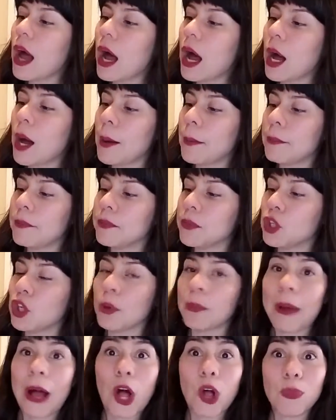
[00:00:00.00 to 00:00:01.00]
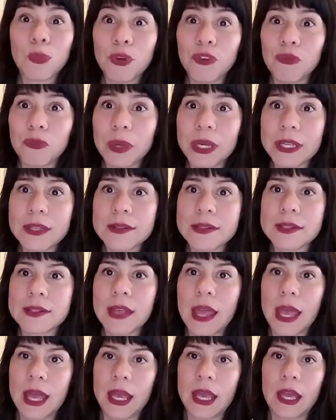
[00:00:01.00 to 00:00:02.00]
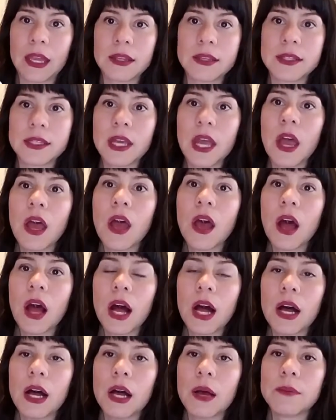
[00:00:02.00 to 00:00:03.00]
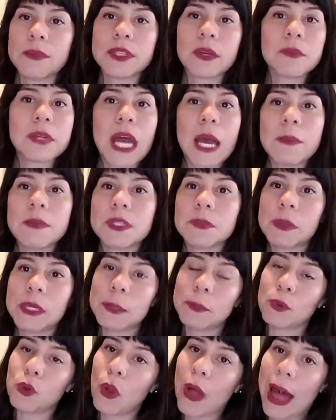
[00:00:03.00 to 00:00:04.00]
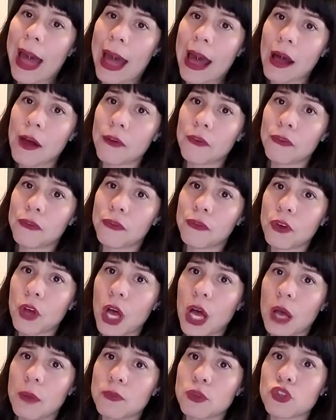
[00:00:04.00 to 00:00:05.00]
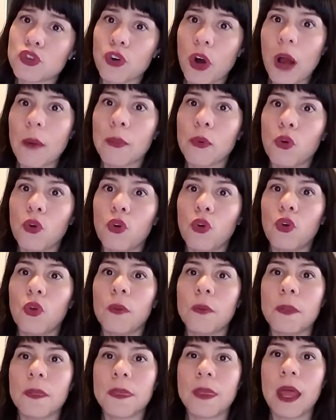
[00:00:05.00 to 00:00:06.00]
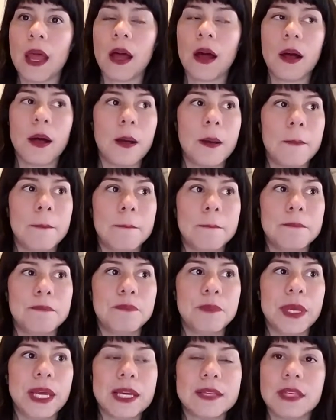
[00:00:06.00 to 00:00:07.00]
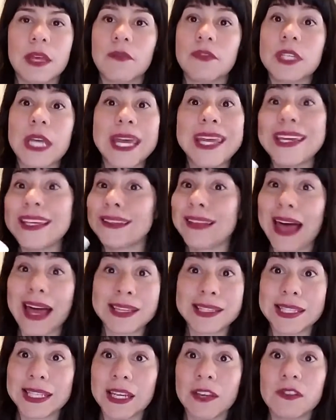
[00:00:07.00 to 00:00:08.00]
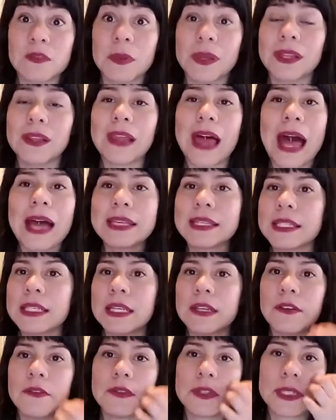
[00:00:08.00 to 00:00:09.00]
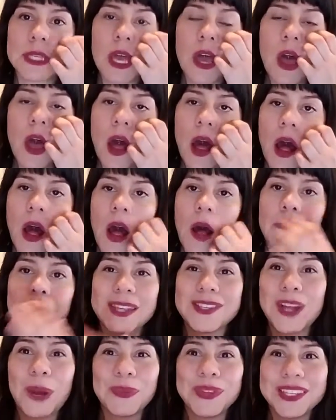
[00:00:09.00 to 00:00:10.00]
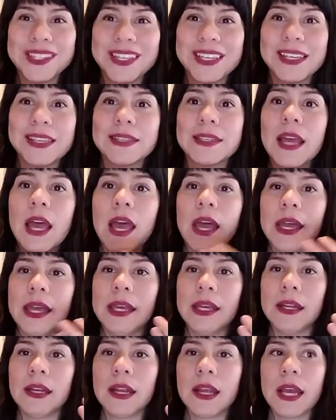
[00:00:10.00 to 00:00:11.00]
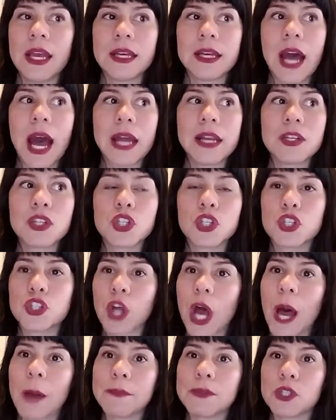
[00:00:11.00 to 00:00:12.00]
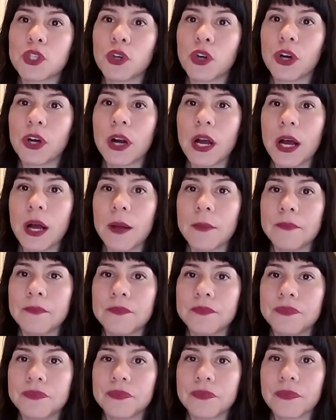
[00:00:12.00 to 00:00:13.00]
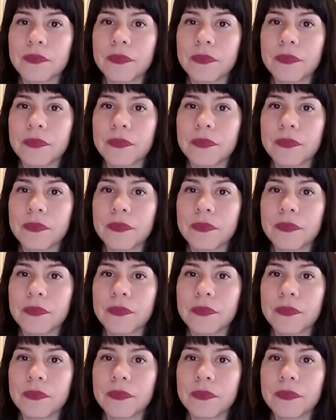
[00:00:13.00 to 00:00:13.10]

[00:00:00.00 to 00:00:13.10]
your bowel movements, and sometimes people have trouble because they've taken laxatives, but laxatives, that's not what this is. It kind of stops your